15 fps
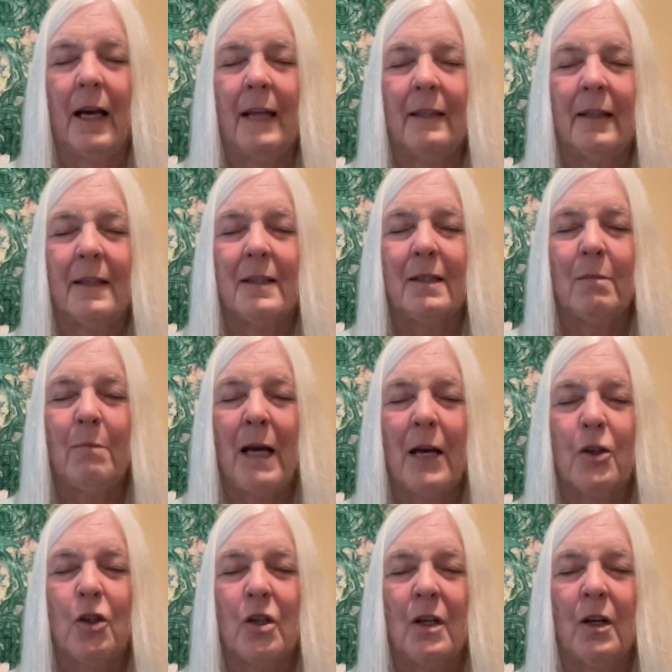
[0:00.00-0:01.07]
And let's
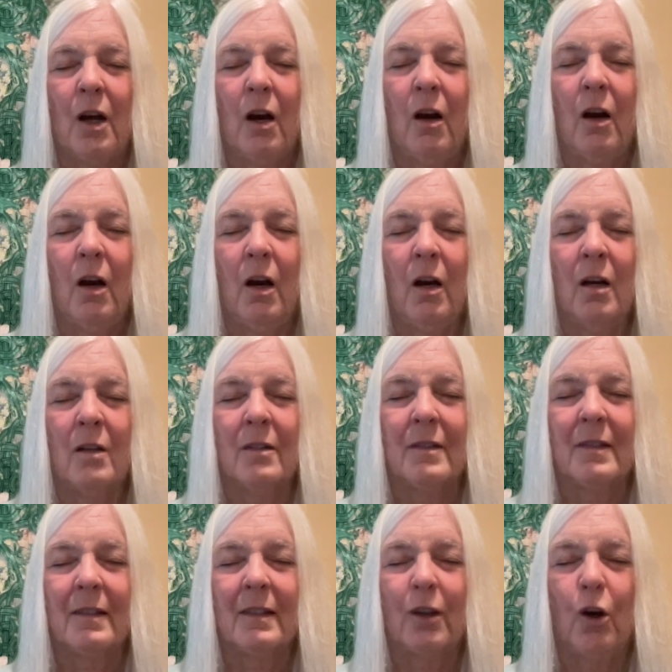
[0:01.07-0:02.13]
imagine our
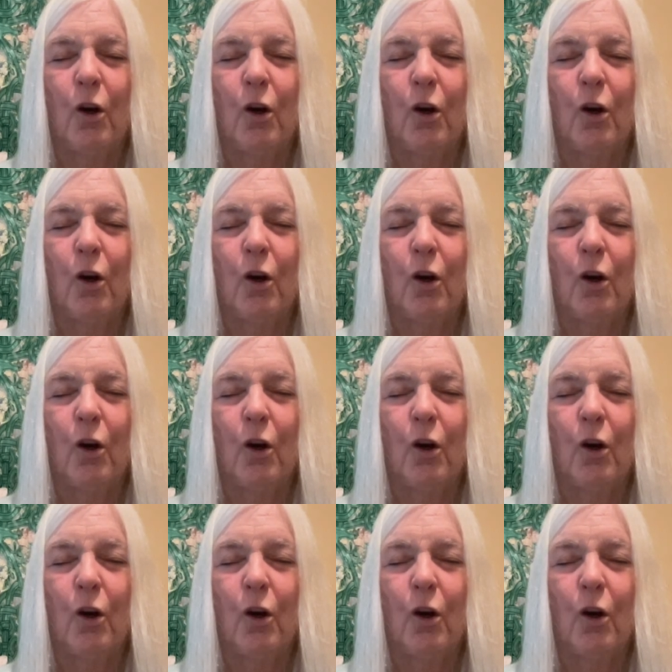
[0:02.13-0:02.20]
hearts